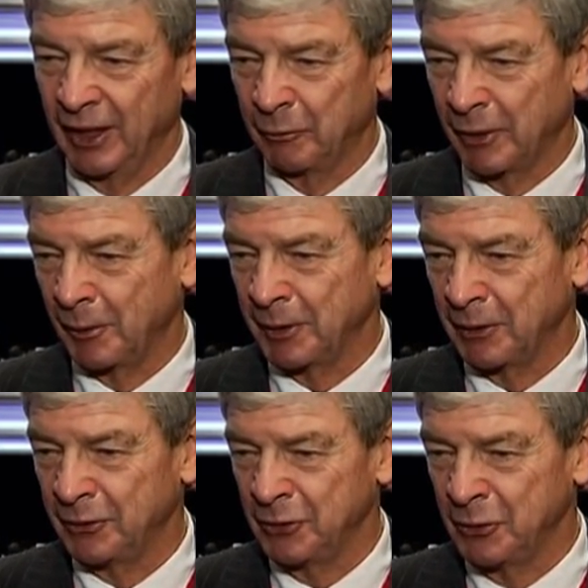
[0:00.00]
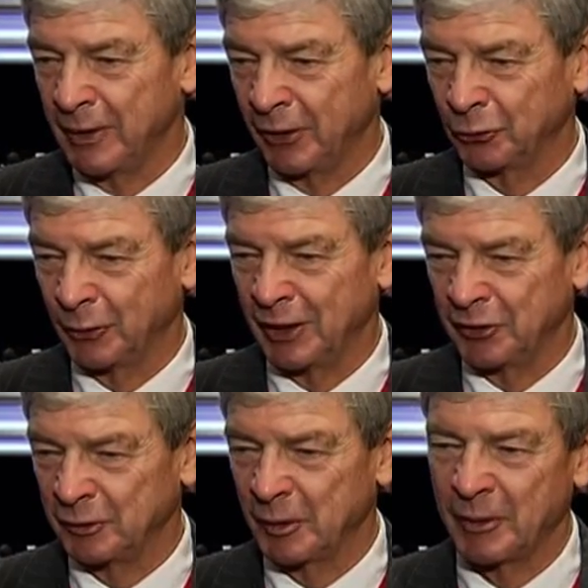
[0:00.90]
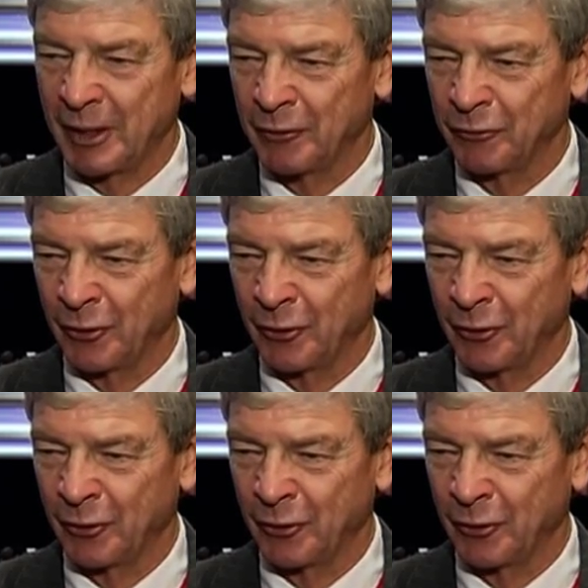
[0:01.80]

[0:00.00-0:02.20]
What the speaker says: are probably the two best ways to prepare